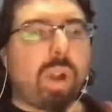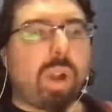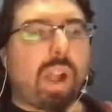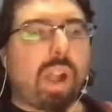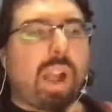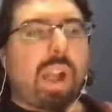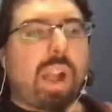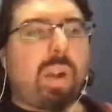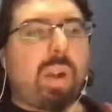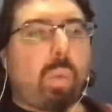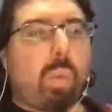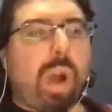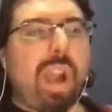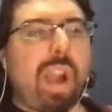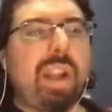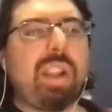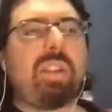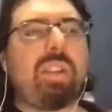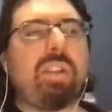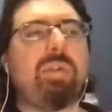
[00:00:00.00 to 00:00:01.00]
Uh, why
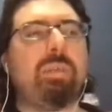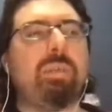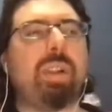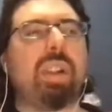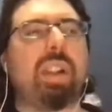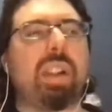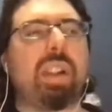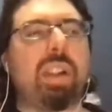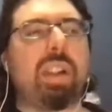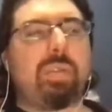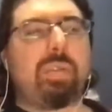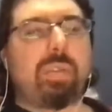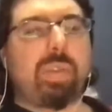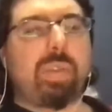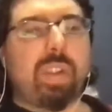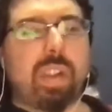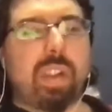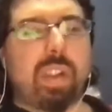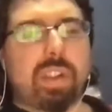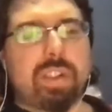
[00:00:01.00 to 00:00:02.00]
do you believe
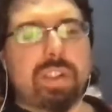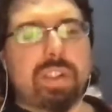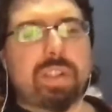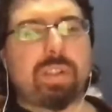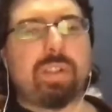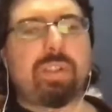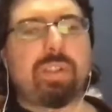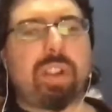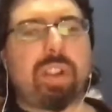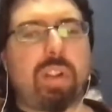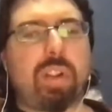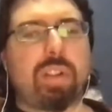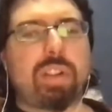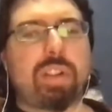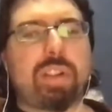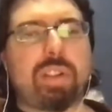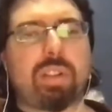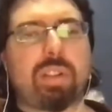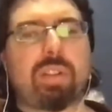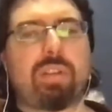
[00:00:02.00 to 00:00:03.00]
uh, certain occult
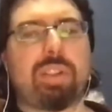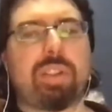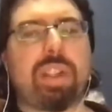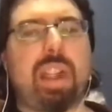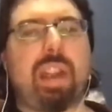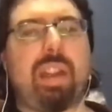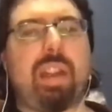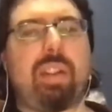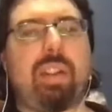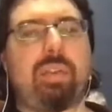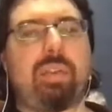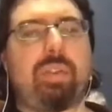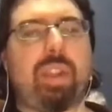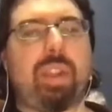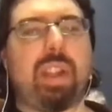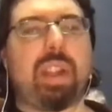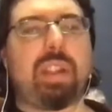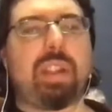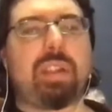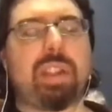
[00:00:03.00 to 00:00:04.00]
circles have
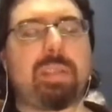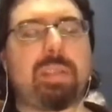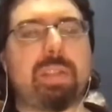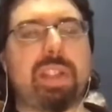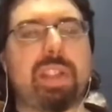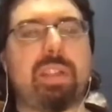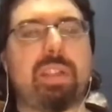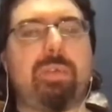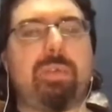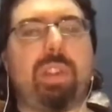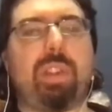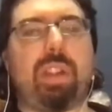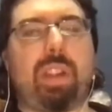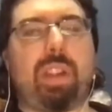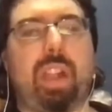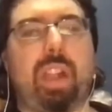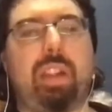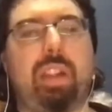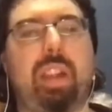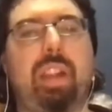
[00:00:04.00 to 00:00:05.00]
a specific
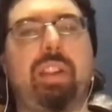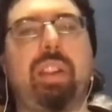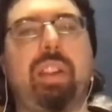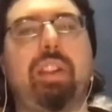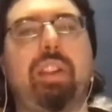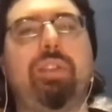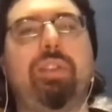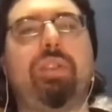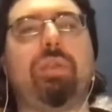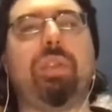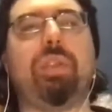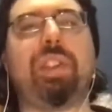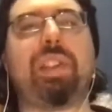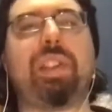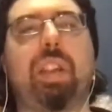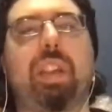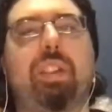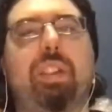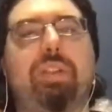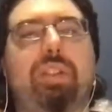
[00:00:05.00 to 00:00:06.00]
an, an interest
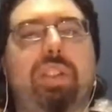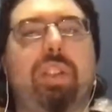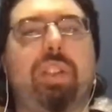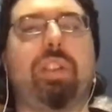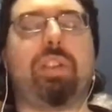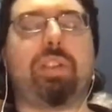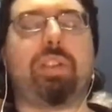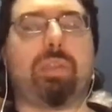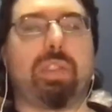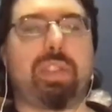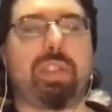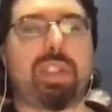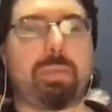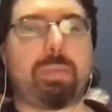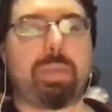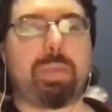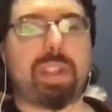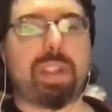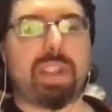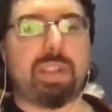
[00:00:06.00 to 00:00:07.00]
in children
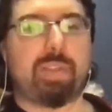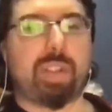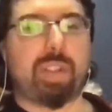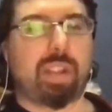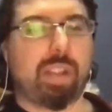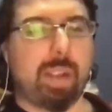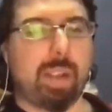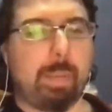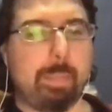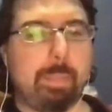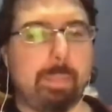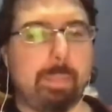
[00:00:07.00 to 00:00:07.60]
specifically?